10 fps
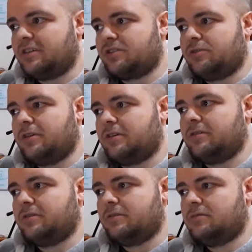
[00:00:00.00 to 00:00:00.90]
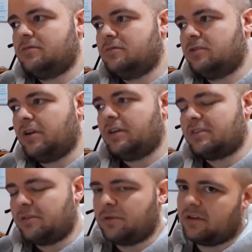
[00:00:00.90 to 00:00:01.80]
historical training
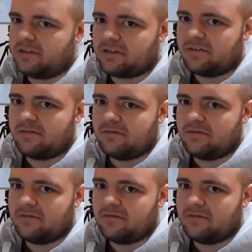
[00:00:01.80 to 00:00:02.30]
stimulus.